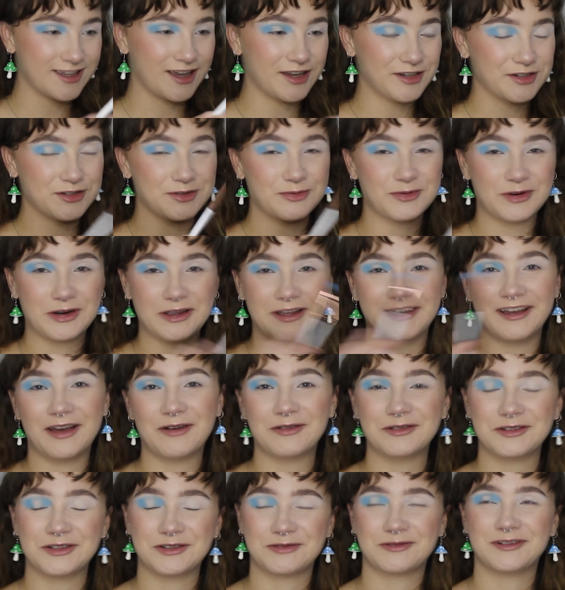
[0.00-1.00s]
I just want
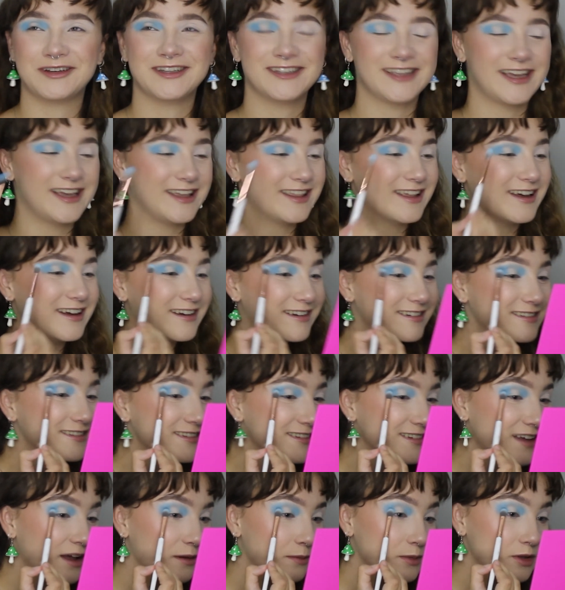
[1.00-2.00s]
to say that
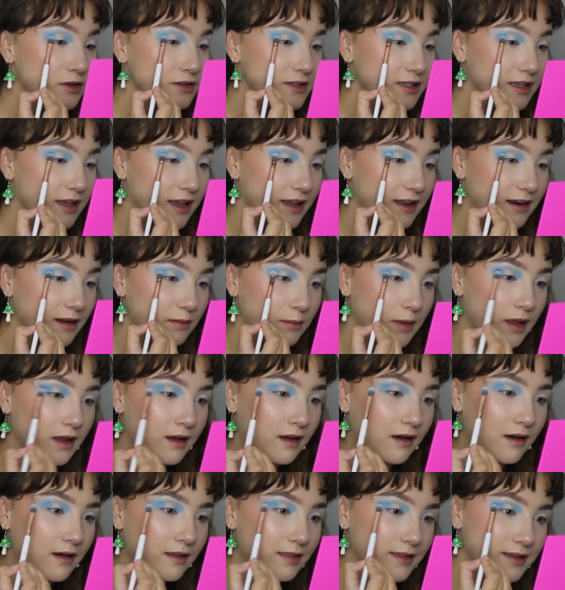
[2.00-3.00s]
I'm using it and I'm like,
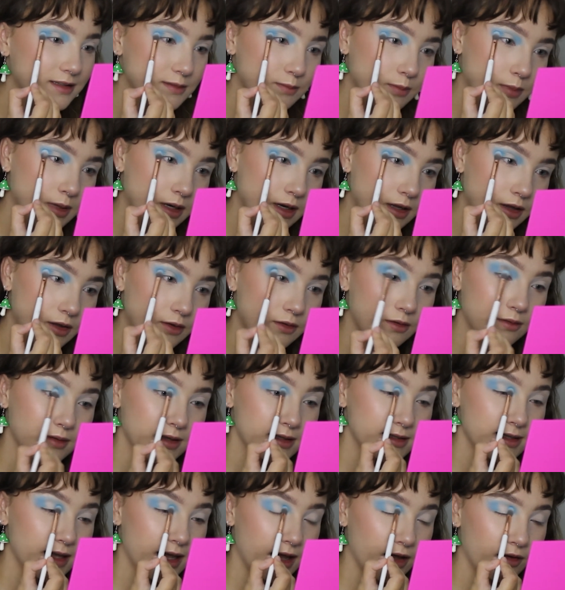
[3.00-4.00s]
oh, this blue
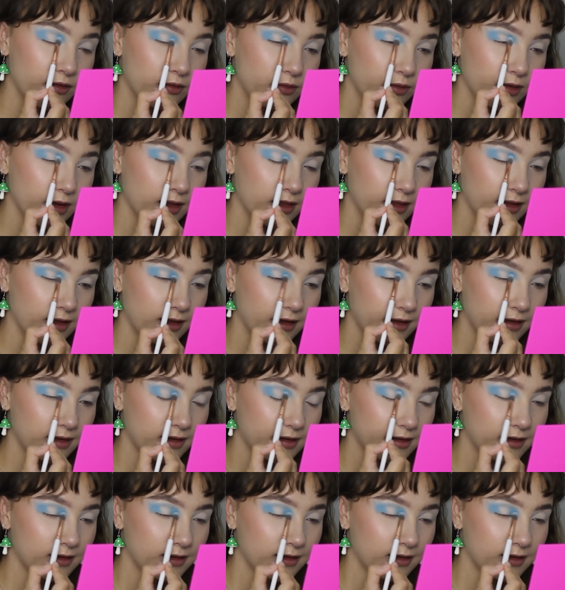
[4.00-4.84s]
is everything.